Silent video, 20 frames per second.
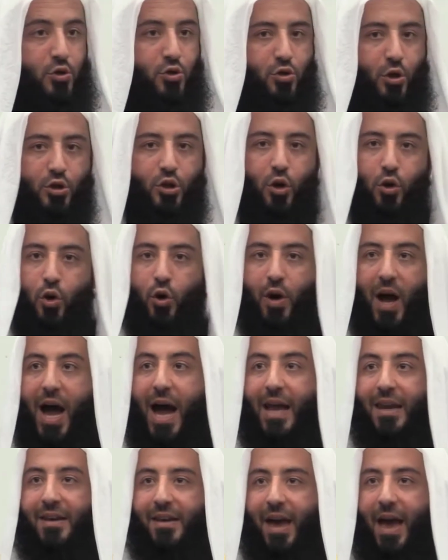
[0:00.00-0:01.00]
So the
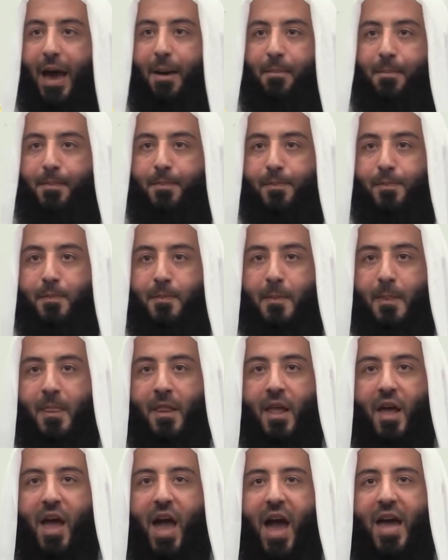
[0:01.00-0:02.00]
Quran came
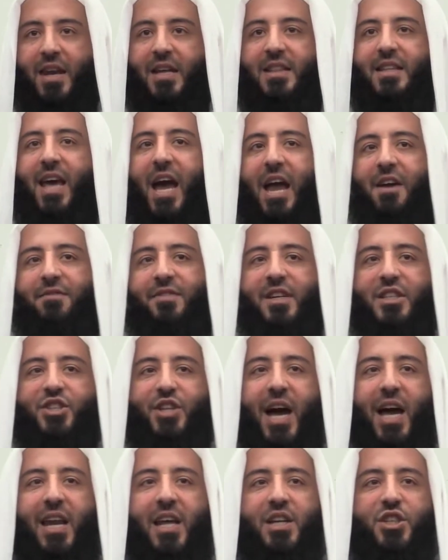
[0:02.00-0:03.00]
and it gave the
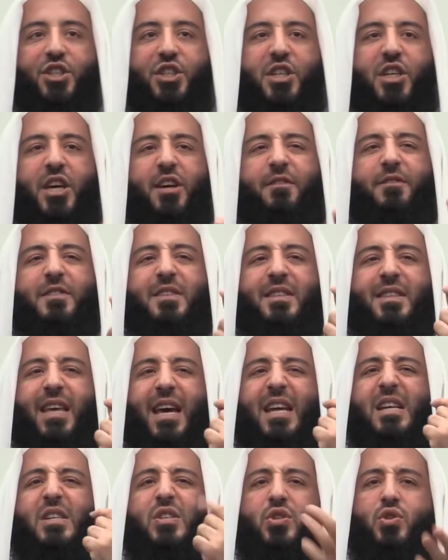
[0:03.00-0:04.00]
challenge, give
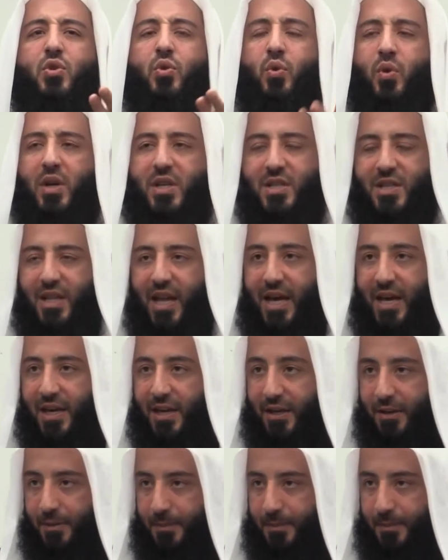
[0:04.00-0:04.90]
10 surahs like it.